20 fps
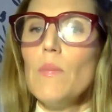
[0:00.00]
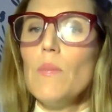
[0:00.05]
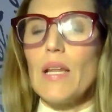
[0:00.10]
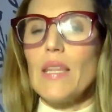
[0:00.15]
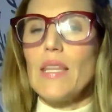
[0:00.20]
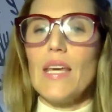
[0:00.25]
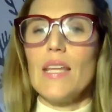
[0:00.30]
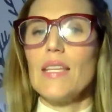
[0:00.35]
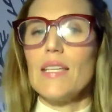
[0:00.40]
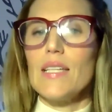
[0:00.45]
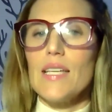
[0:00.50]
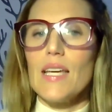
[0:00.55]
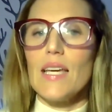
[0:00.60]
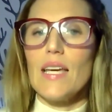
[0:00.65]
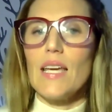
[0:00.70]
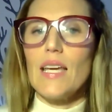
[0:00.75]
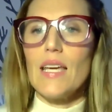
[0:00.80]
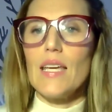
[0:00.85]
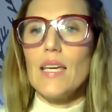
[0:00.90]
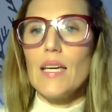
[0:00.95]
But at the end of the
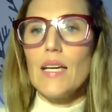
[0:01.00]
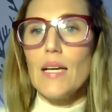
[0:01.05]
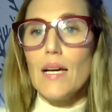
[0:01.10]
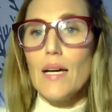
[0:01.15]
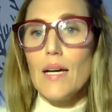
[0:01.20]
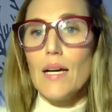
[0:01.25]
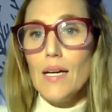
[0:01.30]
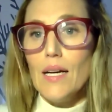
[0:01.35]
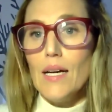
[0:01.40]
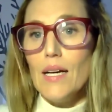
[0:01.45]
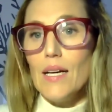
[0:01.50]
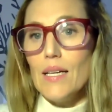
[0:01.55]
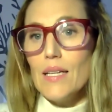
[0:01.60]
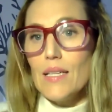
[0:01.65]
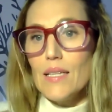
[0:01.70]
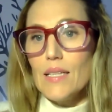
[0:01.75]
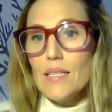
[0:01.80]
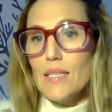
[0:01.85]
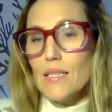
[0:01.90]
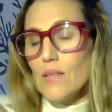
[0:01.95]
day,
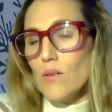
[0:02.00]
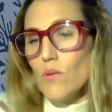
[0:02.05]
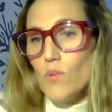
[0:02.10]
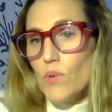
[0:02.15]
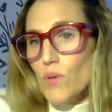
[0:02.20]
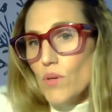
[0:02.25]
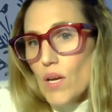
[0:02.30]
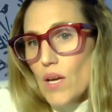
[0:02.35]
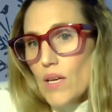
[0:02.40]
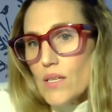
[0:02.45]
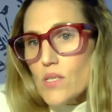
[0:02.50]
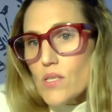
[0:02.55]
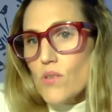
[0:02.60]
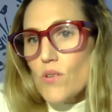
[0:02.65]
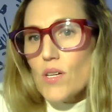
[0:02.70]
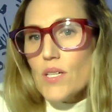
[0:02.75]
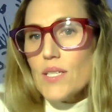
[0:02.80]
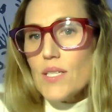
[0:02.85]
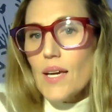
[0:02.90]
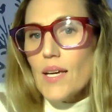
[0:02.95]
as a
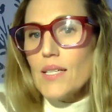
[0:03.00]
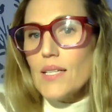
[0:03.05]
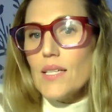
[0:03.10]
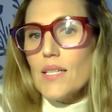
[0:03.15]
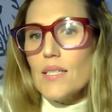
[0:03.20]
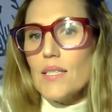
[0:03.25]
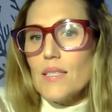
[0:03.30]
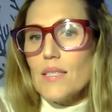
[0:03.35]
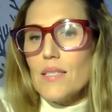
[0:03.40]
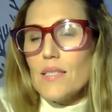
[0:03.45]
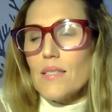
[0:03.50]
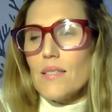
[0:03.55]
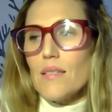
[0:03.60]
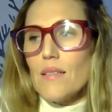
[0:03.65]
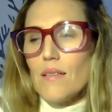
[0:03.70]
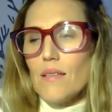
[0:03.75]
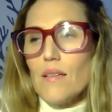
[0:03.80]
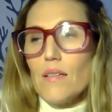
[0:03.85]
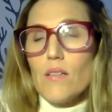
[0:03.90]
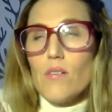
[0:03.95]

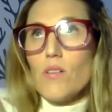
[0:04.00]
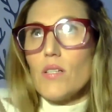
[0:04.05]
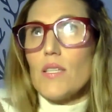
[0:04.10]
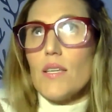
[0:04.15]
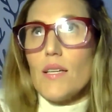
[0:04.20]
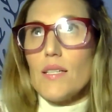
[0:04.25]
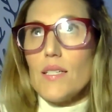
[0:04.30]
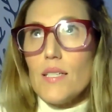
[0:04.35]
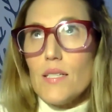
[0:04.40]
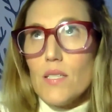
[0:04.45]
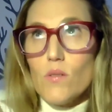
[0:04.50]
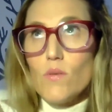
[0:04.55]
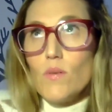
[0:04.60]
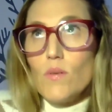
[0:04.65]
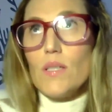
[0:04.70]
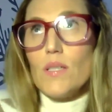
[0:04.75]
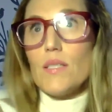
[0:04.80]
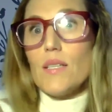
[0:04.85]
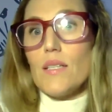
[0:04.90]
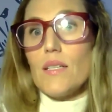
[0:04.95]
neuroscientist who
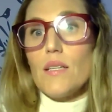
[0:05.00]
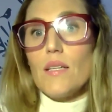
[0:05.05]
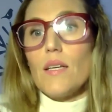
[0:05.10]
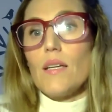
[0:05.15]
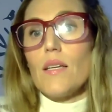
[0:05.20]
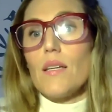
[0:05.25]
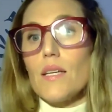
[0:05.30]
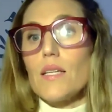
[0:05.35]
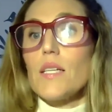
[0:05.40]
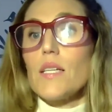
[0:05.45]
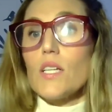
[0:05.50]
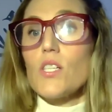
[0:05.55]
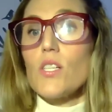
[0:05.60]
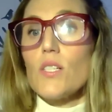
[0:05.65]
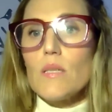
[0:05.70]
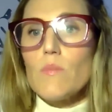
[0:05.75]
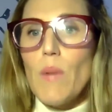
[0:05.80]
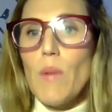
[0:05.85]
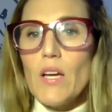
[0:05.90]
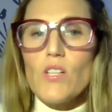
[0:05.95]
is an
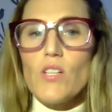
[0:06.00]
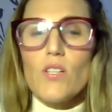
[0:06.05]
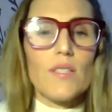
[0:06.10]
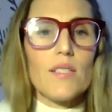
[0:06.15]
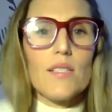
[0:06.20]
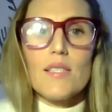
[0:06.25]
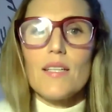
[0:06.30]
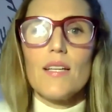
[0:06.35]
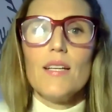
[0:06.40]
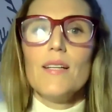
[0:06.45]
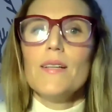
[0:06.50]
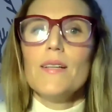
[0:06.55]
addiction specialist,